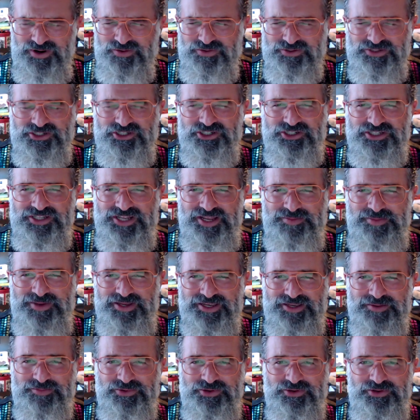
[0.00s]
or I was just on
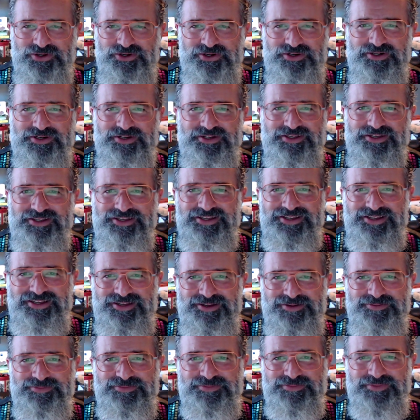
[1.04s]
my computer.
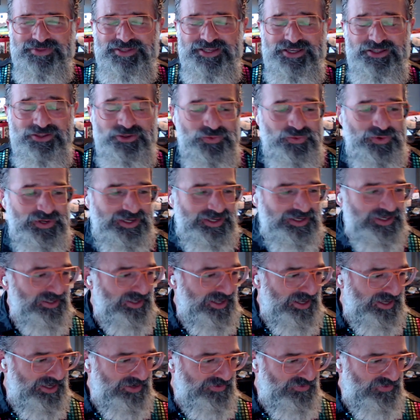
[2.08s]
Either way,
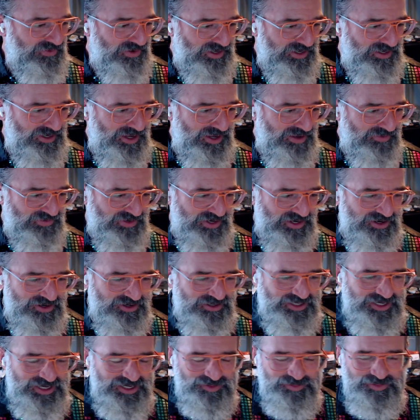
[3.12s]
I had a friend,
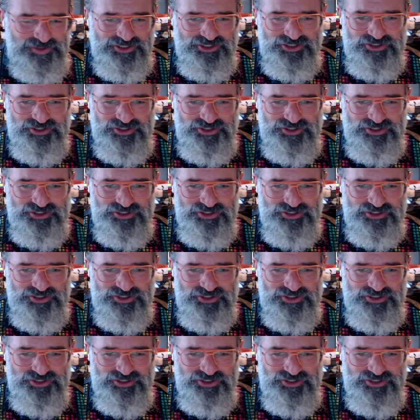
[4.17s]
Javier, take a